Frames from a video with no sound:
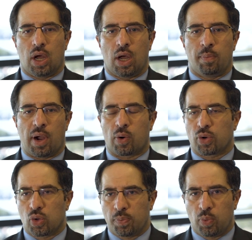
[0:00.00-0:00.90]
Our
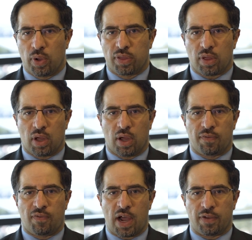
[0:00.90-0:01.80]
group with
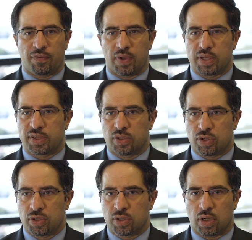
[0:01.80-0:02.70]
5
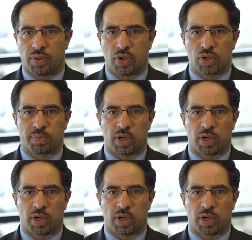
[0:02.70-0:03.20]
centers, the U.S.